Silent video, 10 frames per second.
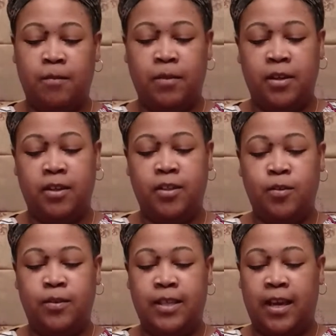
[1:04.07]
I'm going to
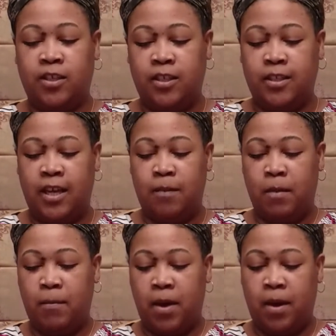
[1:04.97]
do is actually take
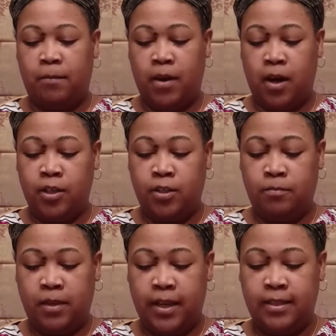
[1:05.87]
my Mod Podge
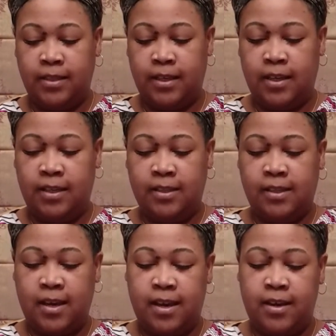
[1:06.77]
and place it
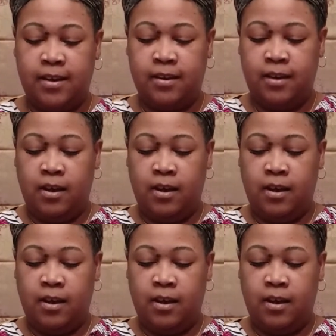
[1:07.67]
inside